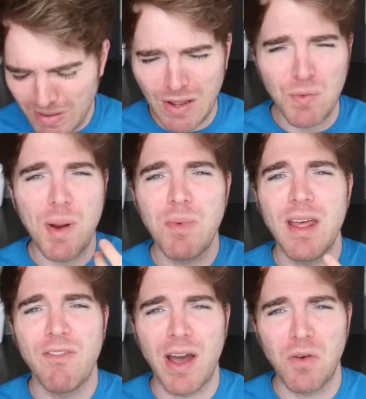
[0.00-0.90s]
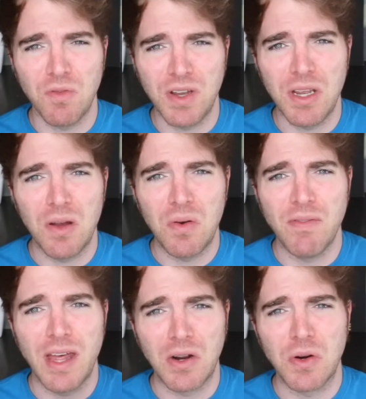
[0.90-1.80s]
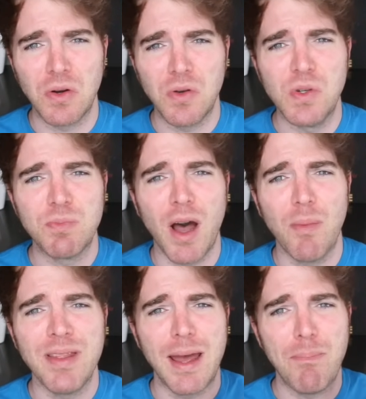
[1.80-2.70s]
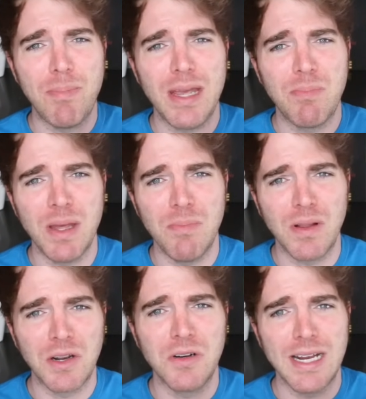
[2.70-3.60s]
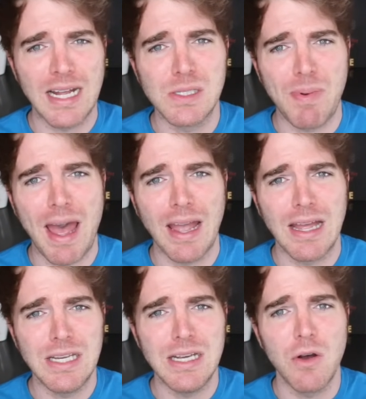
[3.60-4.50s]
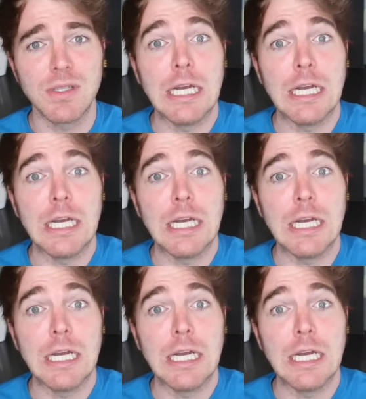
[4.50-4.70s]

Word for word: But like, remember that viral video of that girl who was popping that big pimple on her dad's back and he goes,